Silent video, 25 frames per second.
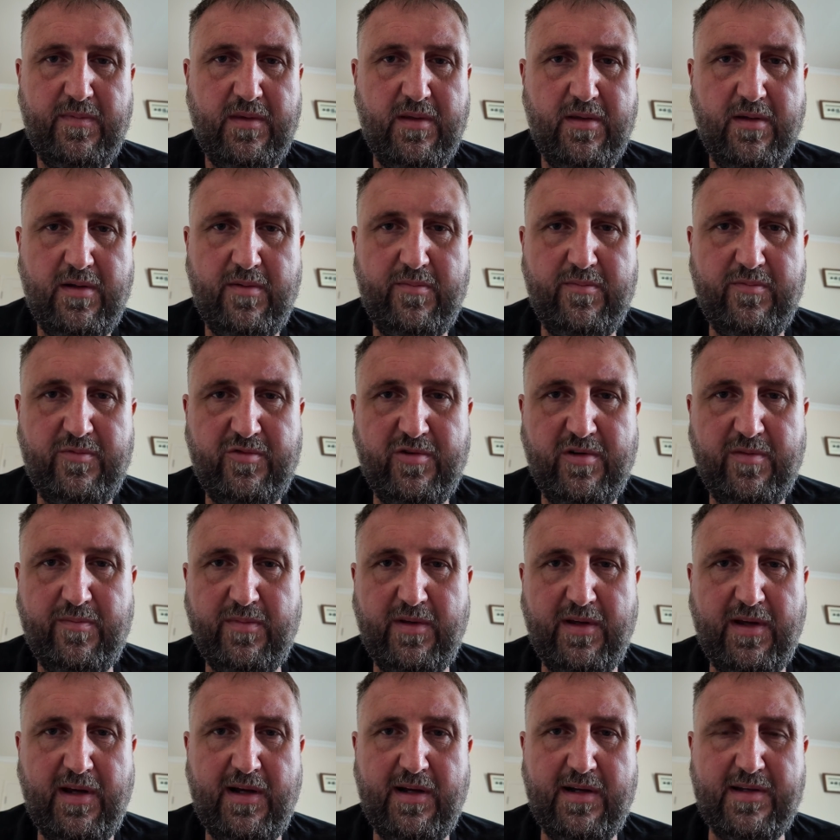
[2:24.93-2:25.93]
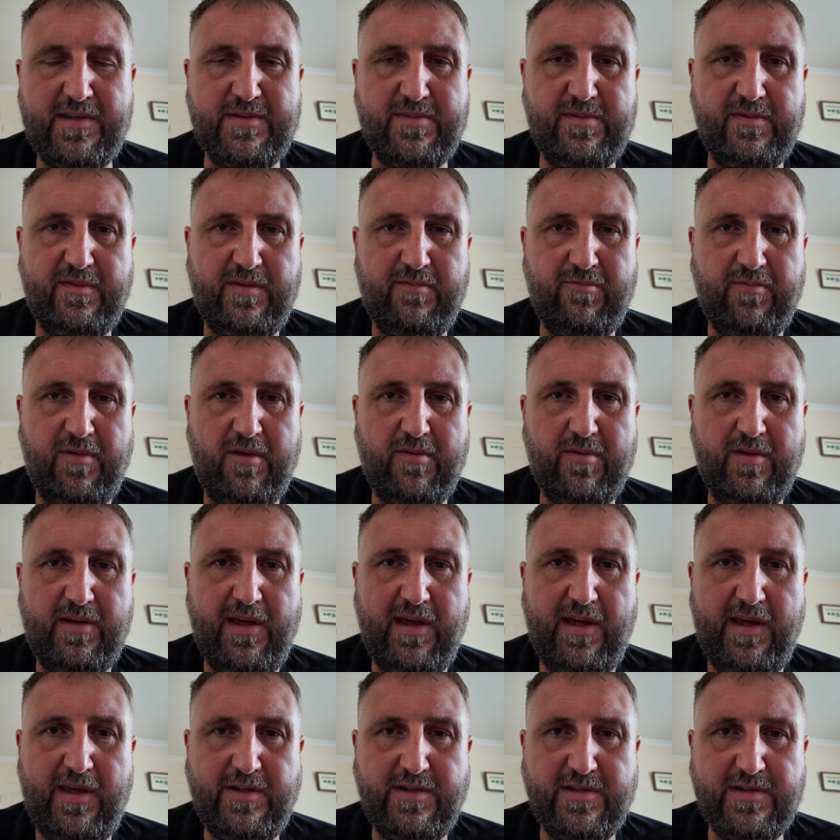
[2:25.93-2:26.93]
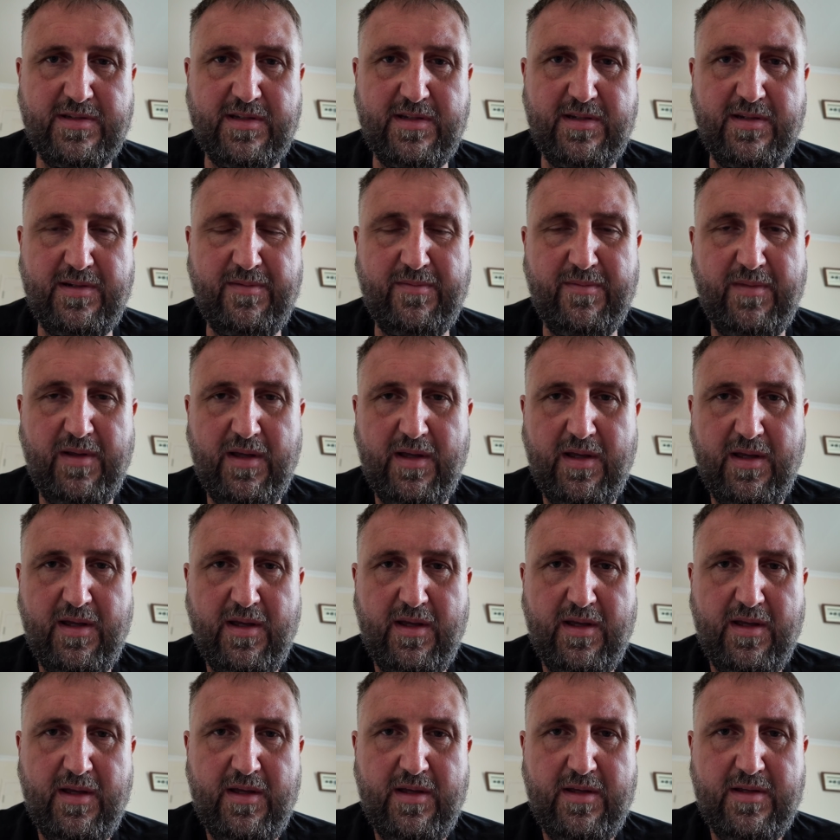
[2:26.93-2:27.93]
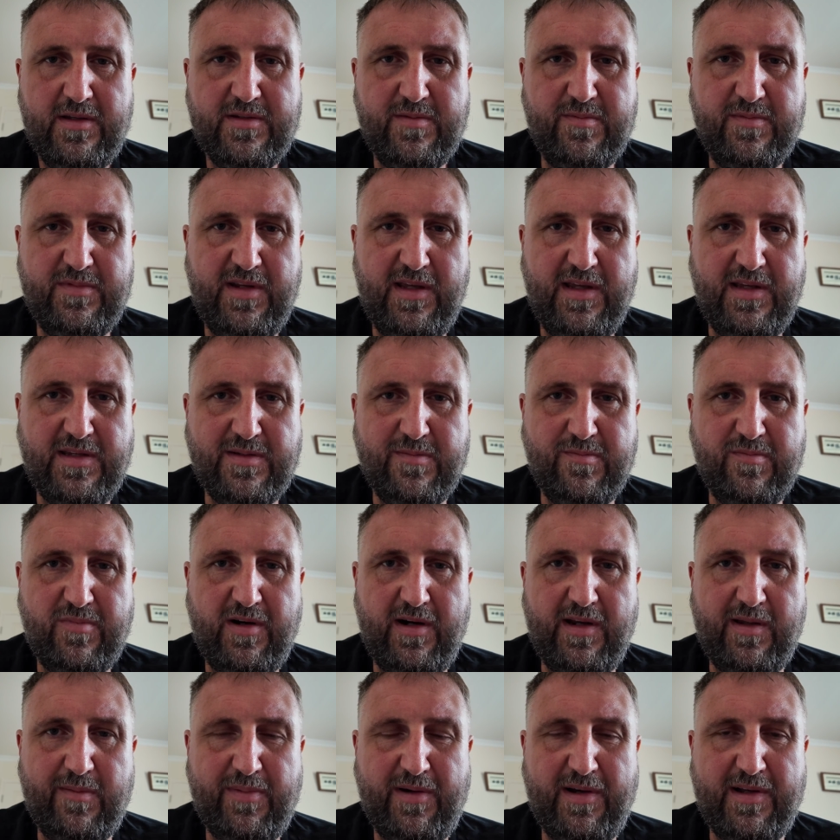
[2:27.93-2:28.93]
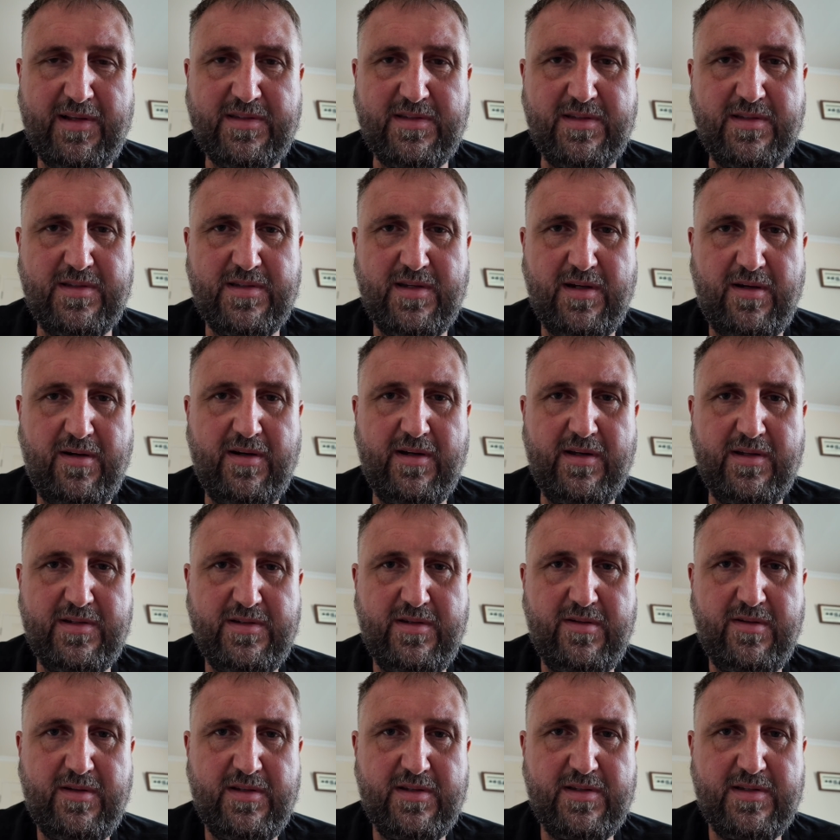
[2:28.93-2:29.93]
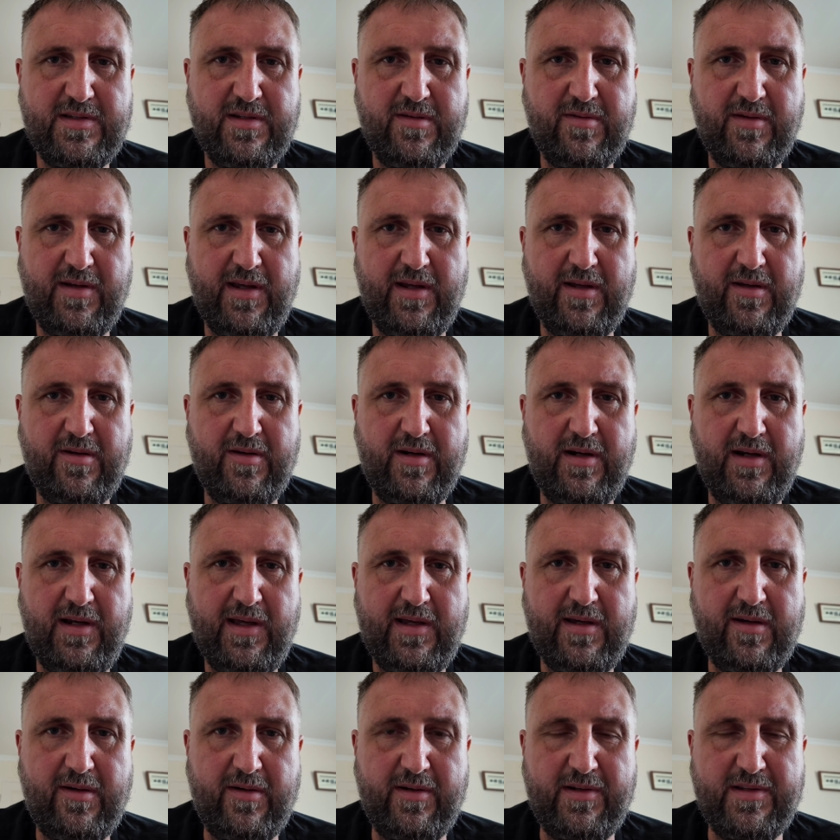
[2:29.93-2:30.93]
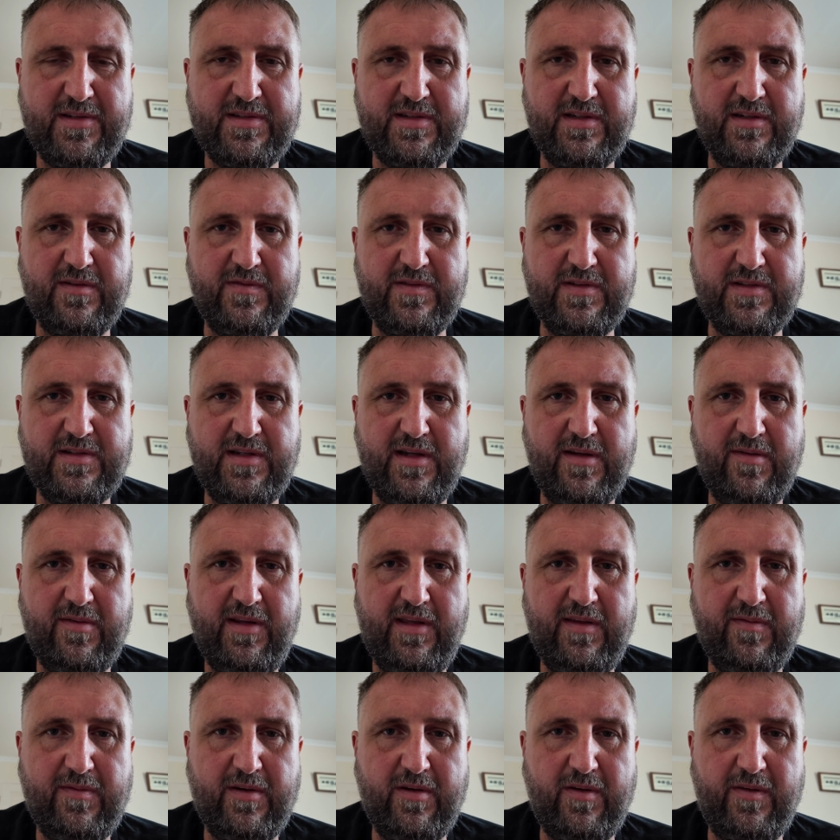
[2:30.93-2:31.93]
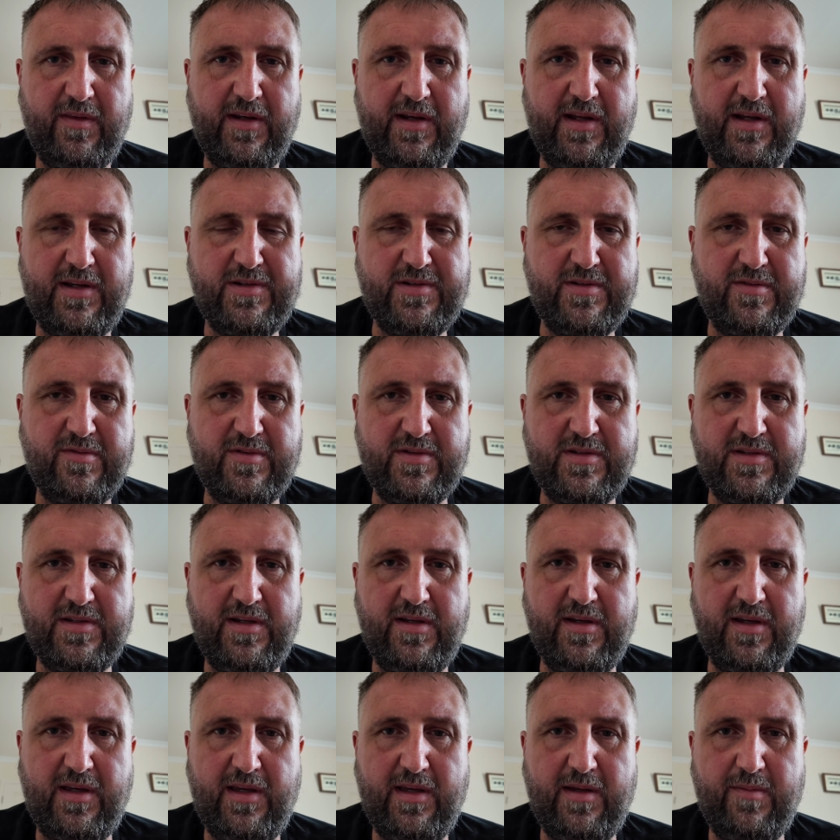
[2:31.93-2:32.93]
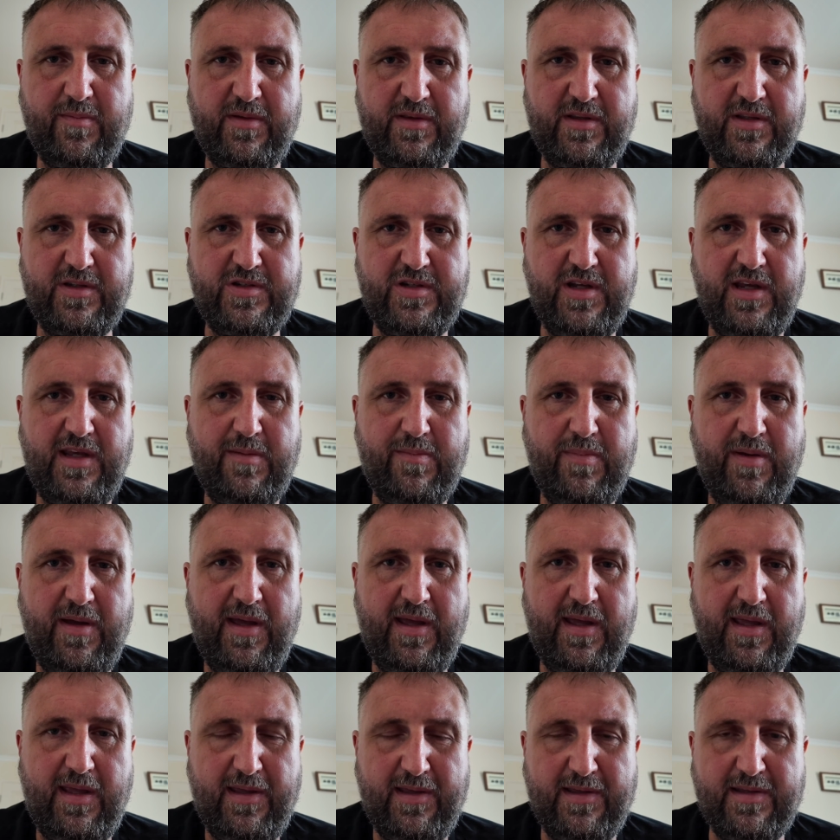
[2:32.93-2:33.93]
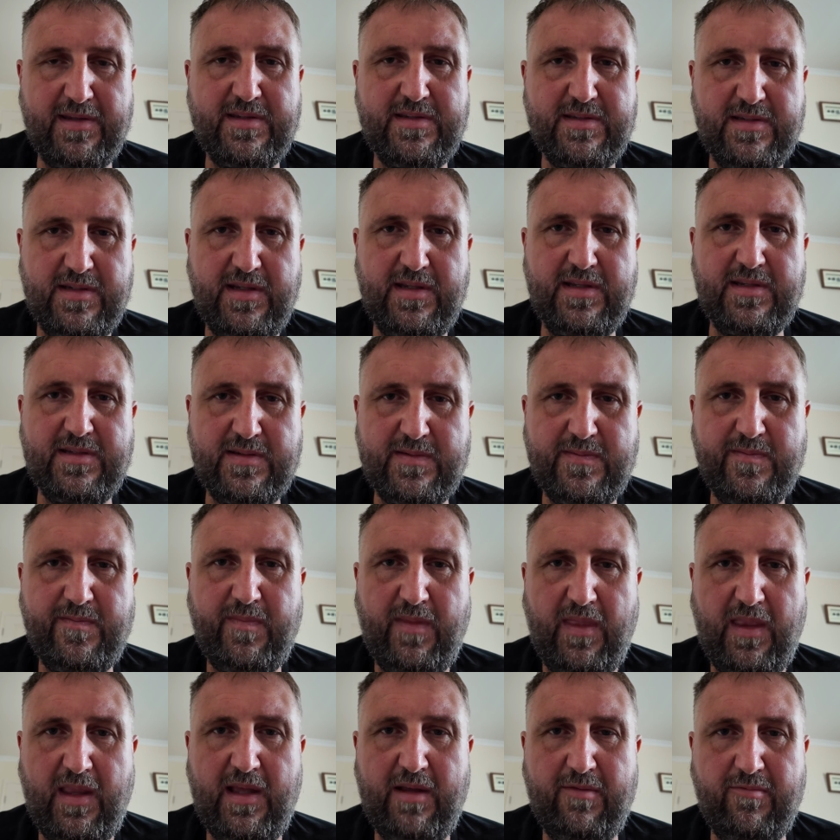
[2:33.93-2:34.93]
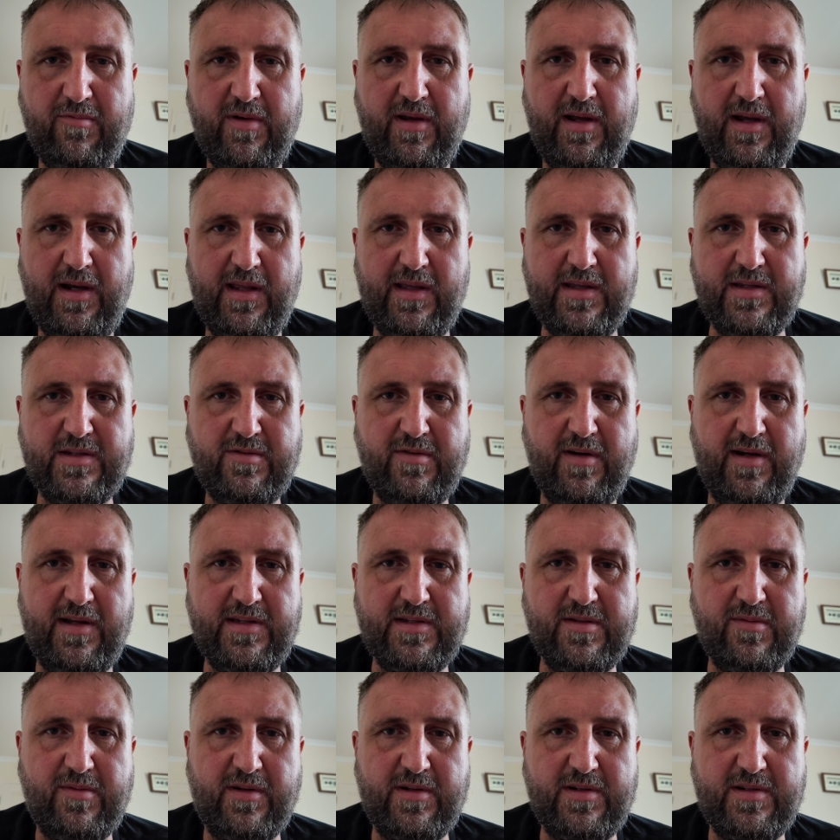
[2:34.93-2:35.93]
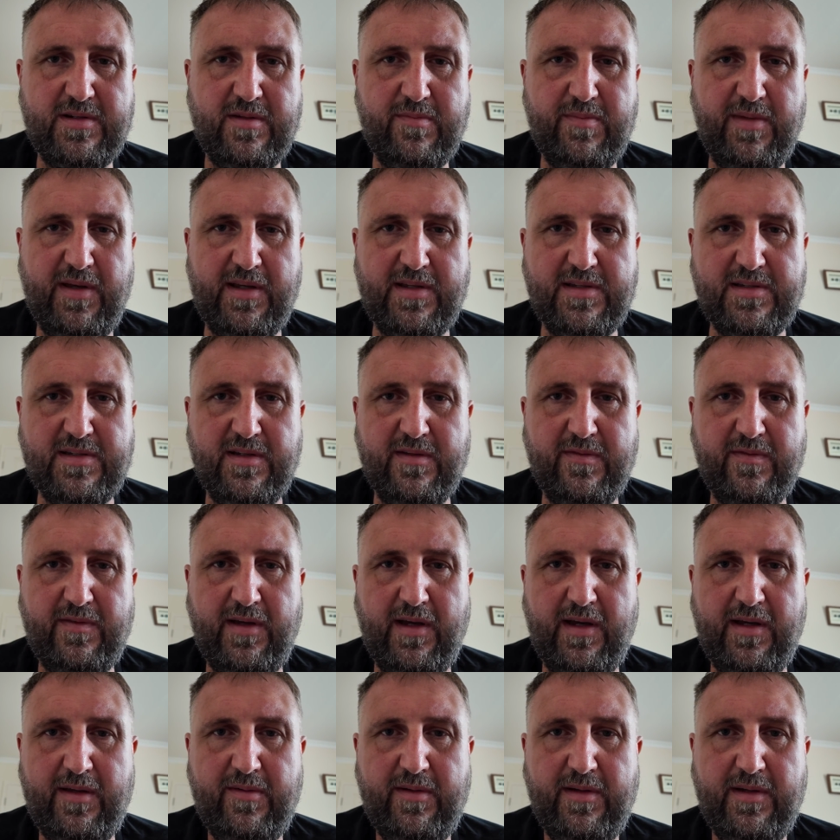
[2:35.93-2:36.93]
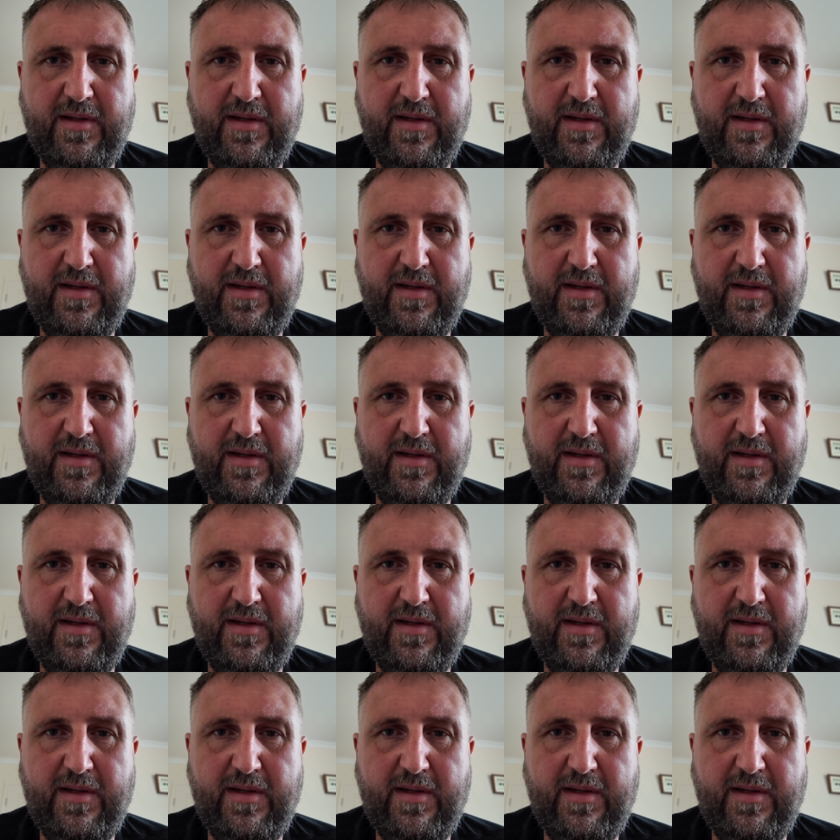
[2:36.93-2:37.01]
humdrum cars with roll cages in and some decent brake pads and tyres, you can still get a good lick on at Silverstone, even on the national circuit. But the GP it really is great to watch the big stuff go.